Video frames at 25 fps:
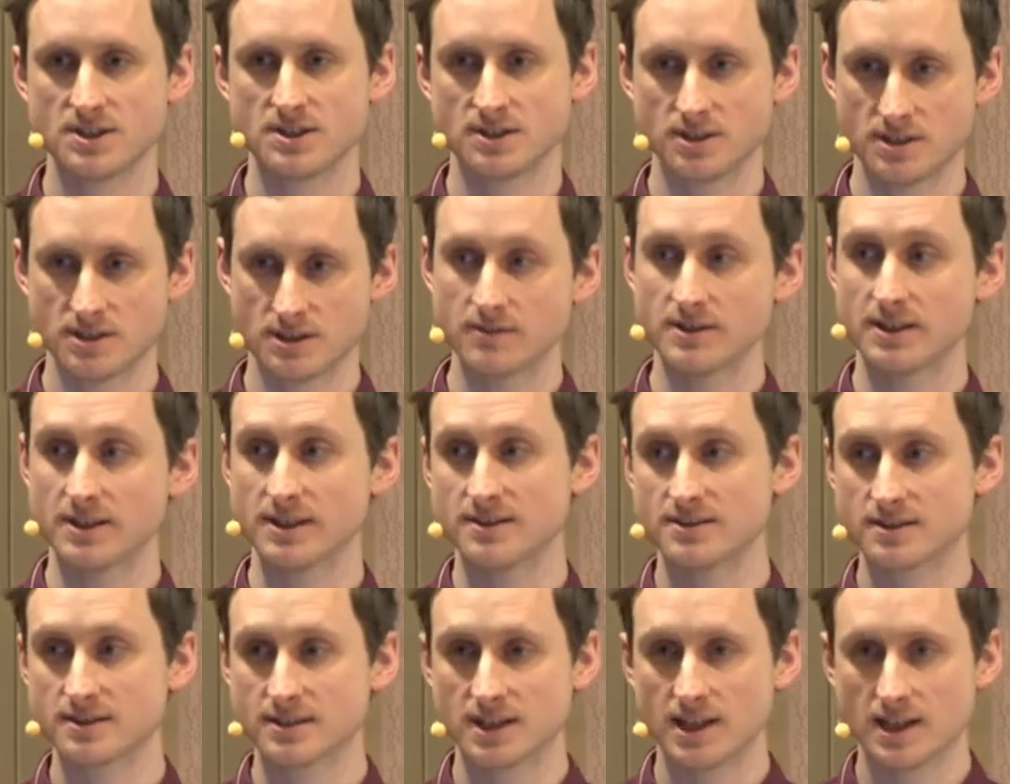to do
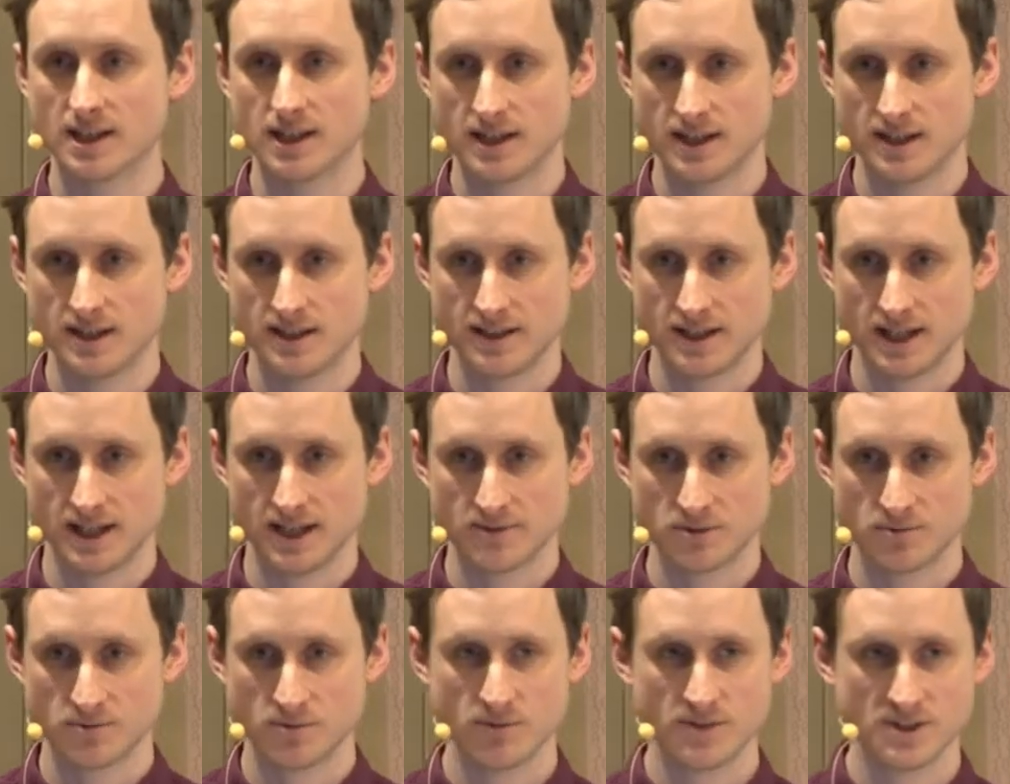this, and they have
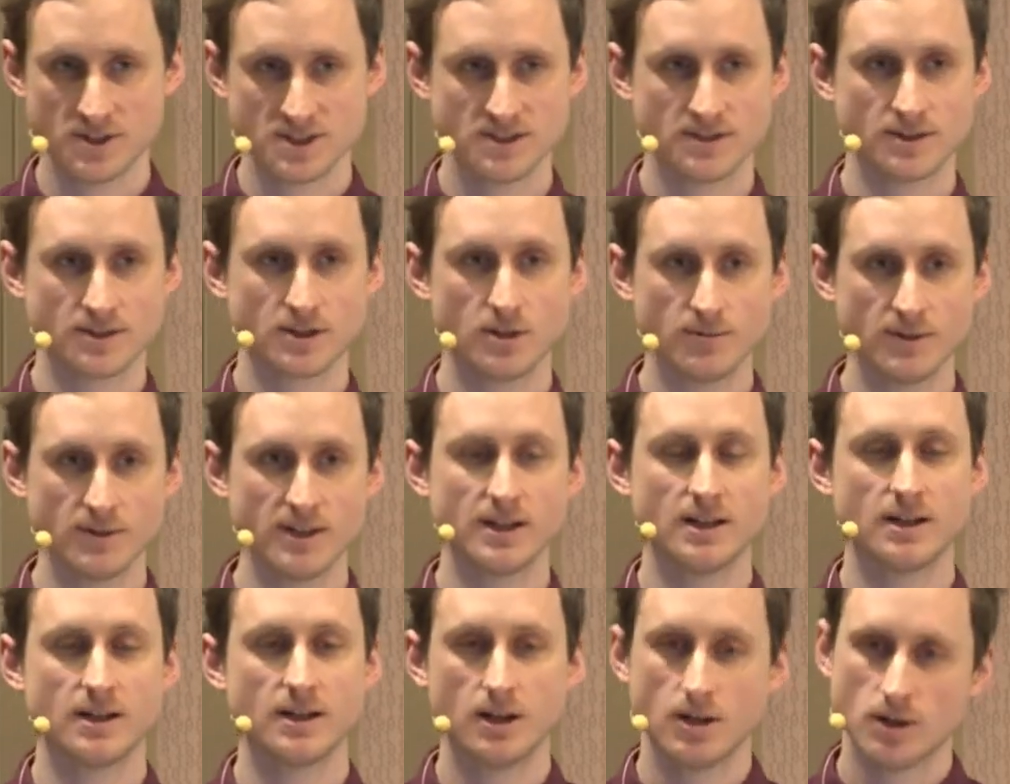the permission to come
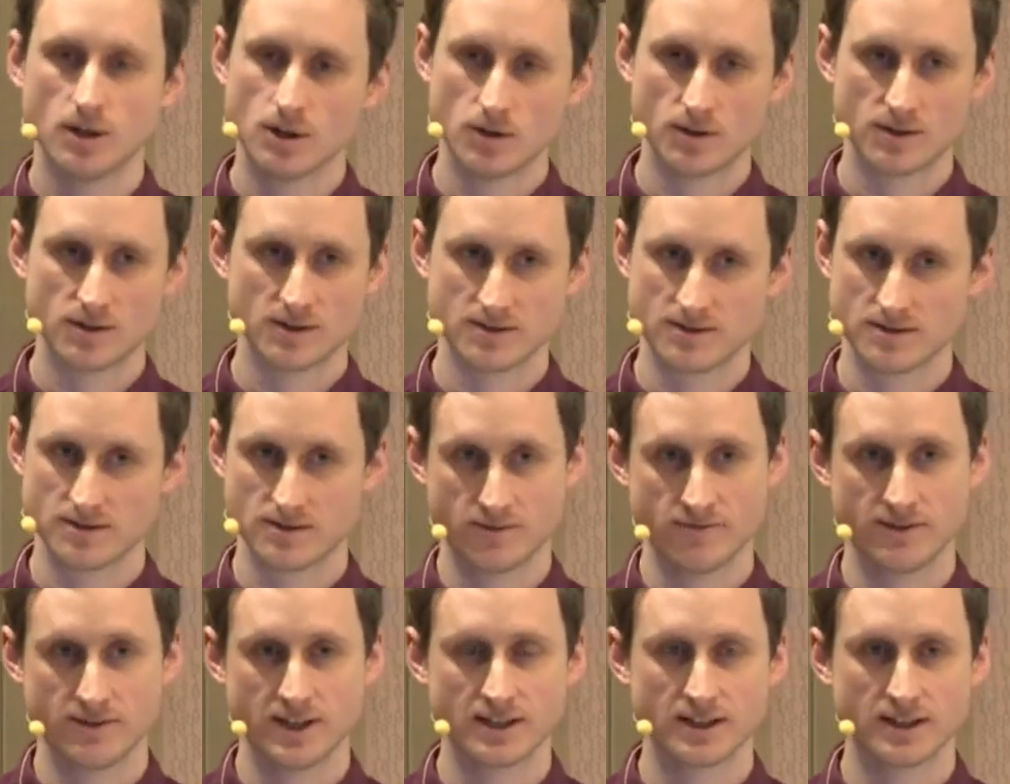in or to
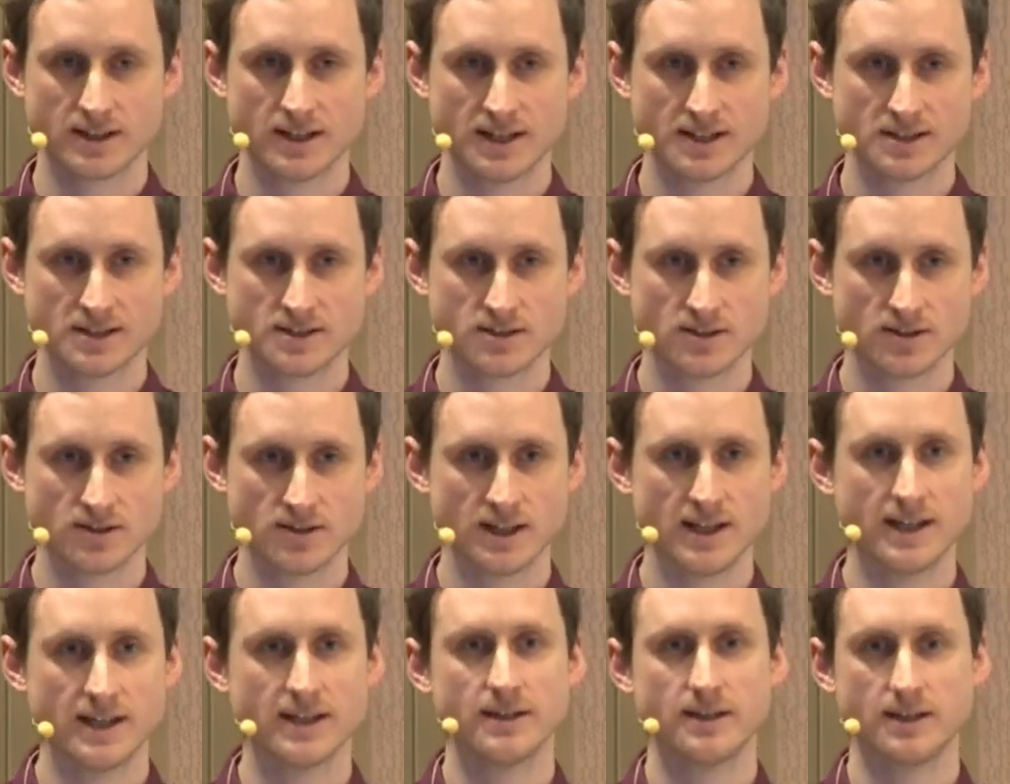find collections
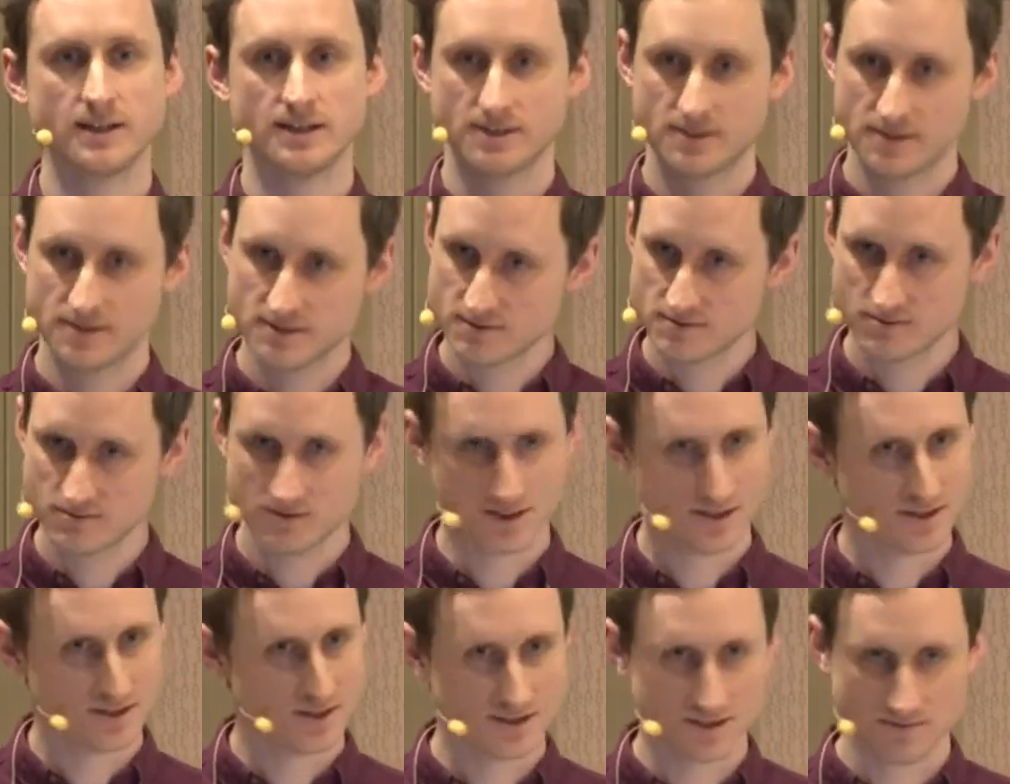online and
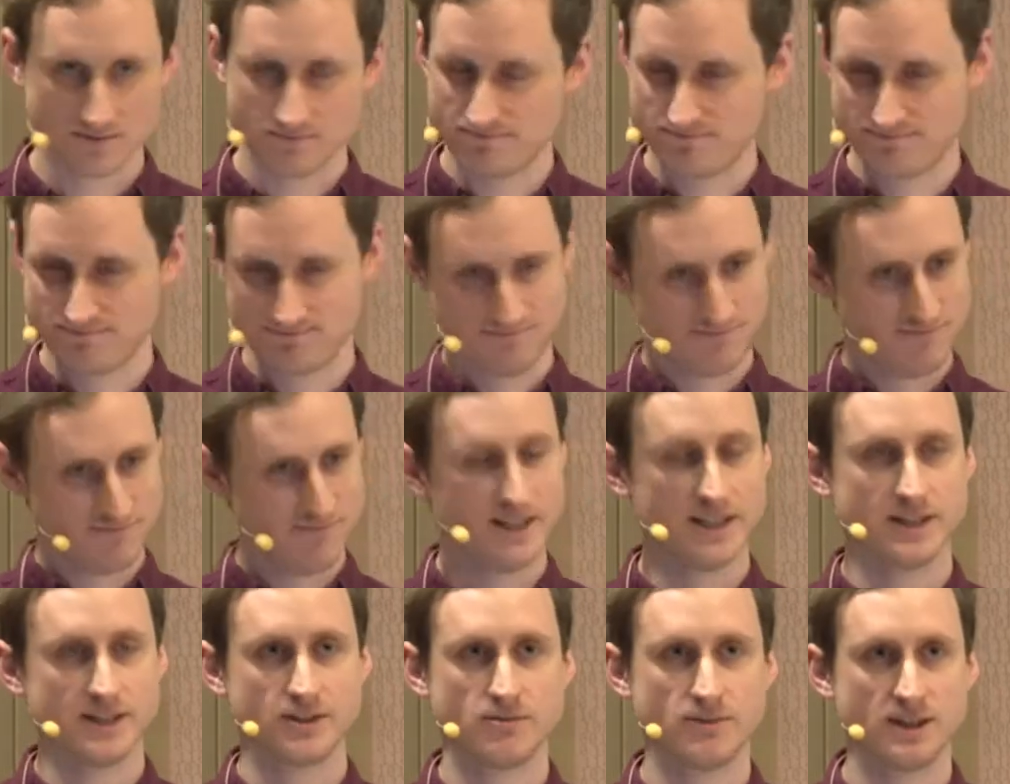just to
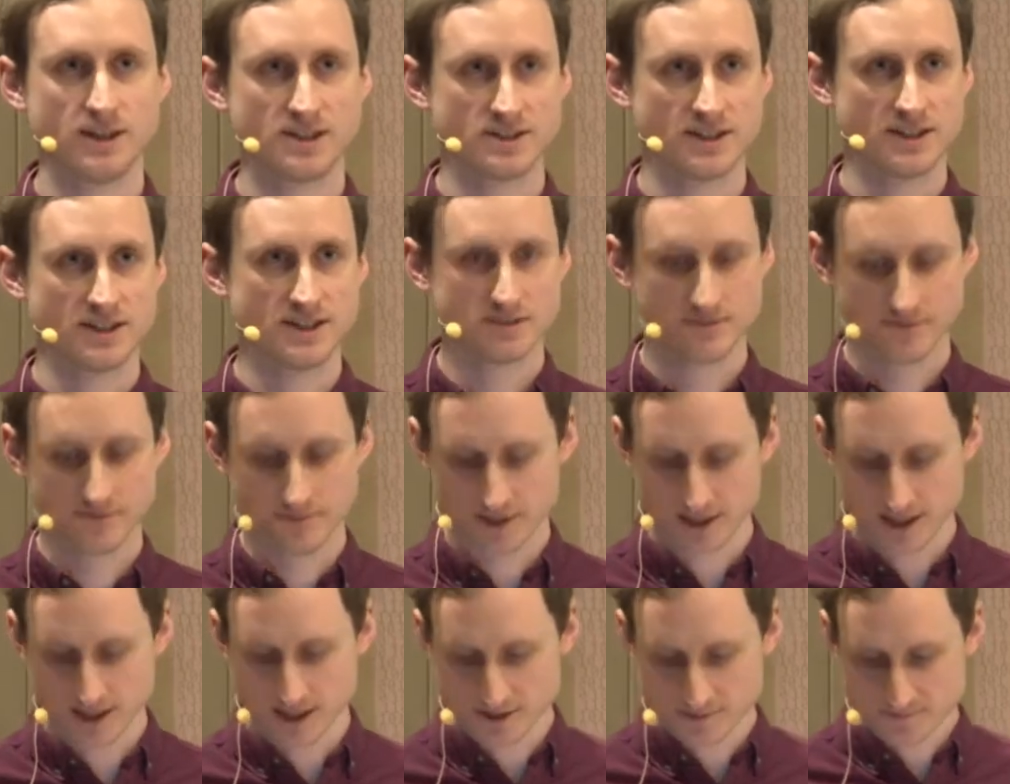let their imagination
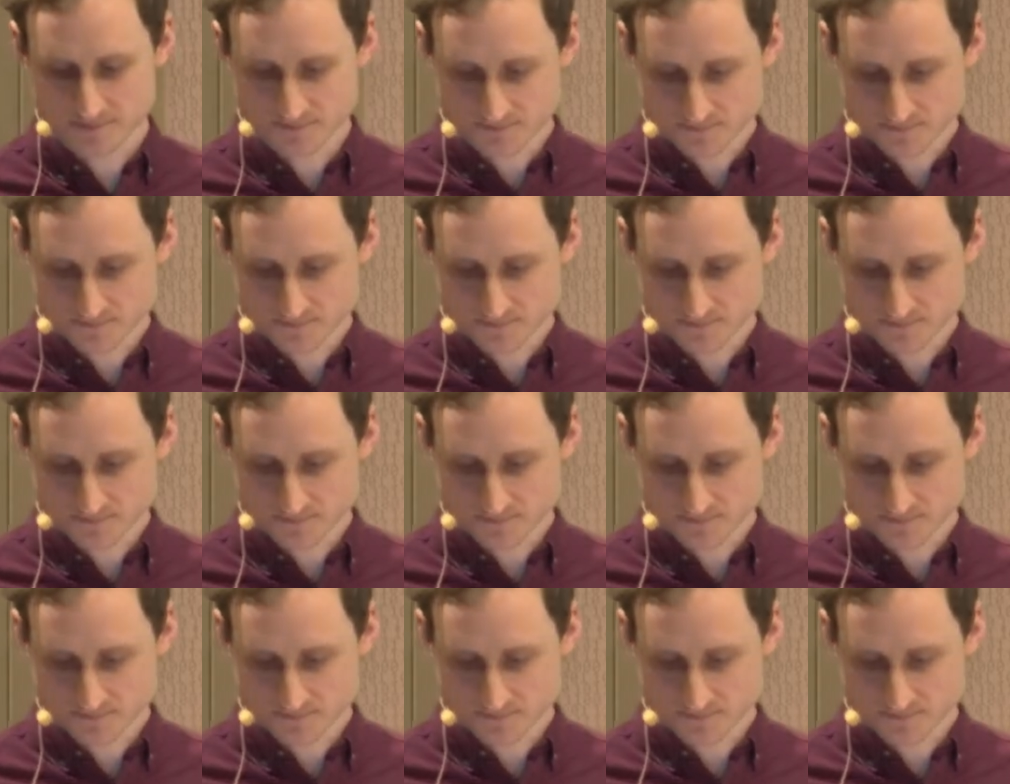fly.